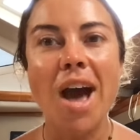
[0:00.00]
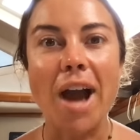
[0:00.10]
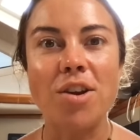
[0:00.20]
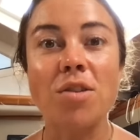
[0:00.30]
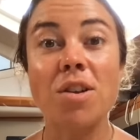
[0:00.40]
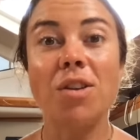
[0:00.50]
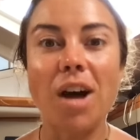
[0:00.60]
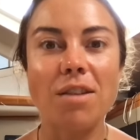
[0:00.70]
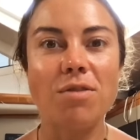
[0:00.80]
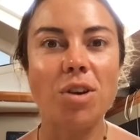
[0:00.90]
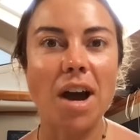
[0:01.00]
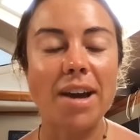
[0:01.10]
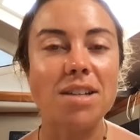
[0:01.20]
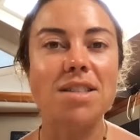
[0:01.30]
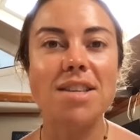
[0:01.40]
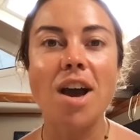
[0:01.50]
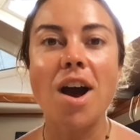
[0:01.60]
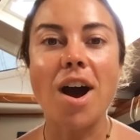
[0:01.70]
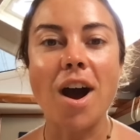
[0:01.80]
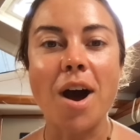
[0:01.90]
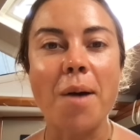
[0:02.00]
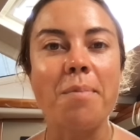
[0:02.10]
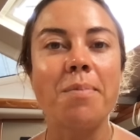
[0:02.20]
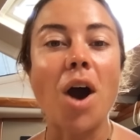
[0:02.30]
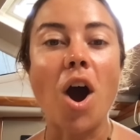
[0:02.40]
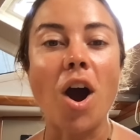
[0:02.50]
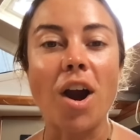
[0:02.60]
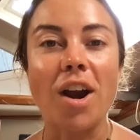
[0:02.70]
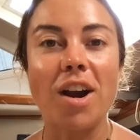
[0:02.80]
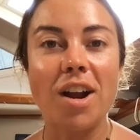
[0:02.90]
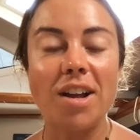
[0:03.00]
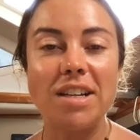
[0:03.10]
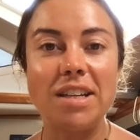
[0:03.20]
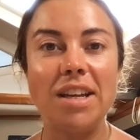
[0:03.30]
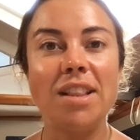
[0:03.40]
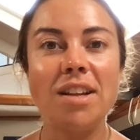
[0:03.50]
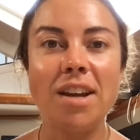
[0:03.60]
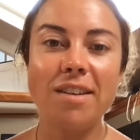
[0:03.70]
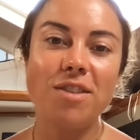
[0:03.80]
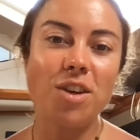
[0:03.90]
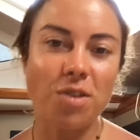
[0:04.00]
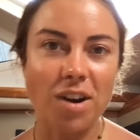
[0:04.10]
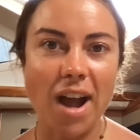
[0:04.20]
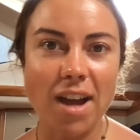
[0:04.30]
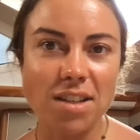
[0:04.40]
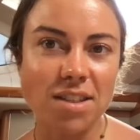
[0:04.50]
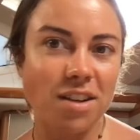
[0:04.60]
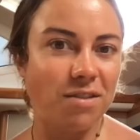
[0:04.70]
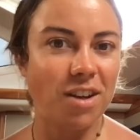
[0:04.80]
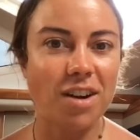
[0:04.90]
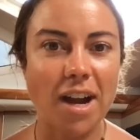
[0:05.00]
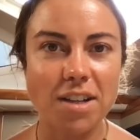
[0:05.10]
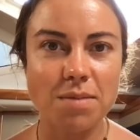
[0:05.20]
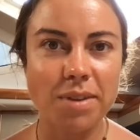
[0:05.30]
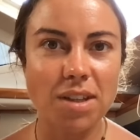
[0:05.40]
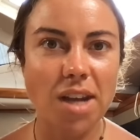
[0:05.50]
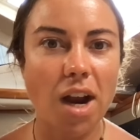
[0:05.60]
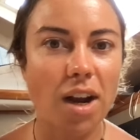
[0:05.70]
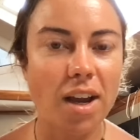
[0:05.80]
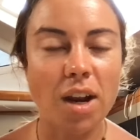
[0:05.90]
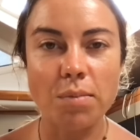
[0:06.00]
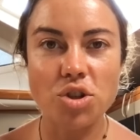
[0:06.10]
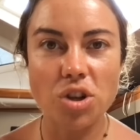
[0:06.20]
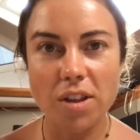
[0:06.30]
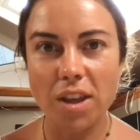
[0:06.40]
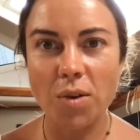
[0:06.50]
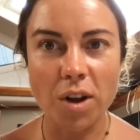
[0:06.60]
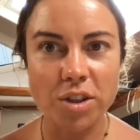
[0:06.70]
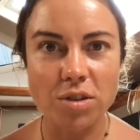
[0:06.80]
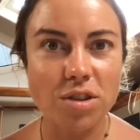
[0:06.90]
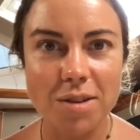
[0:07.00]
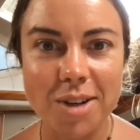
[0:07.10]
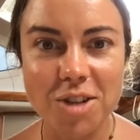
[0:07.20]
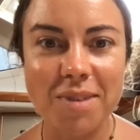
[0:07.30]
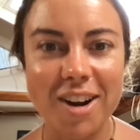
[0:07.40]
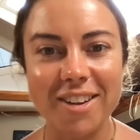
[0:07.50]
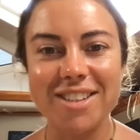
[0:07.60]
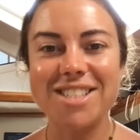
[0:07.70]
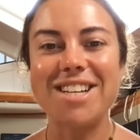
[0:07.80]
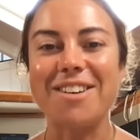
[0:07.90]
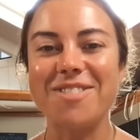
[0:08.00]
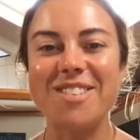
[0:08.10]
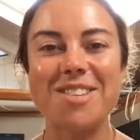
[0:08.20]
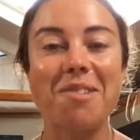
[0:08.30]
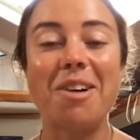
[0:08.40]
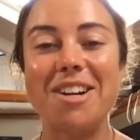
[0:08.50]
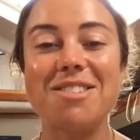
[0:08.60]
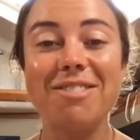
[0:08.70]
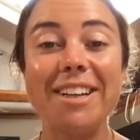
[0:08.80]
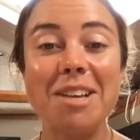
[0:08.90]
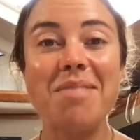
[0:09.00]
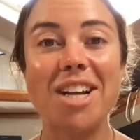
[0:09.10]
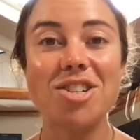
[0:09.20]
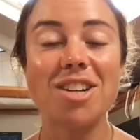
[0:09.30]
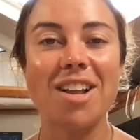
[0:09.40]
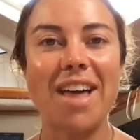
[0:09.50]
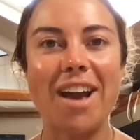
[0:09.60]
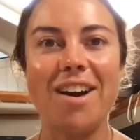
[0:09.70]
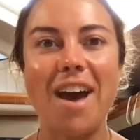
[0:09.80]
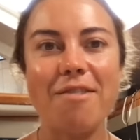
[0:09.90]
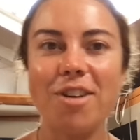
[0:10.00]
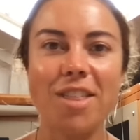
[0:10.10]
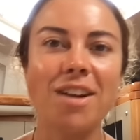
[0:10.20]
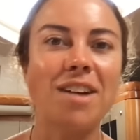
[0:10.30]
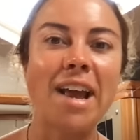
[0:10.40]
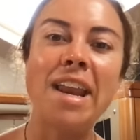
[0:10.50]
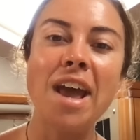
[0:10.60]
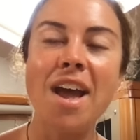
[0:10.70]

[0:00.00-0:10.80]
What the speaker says: I know that a lot of you guys are in the Navy or ex-Navy or ex-military, and I'm sure that you all know so much about all this stuff, and so I wanted to really make sure that I got everything right.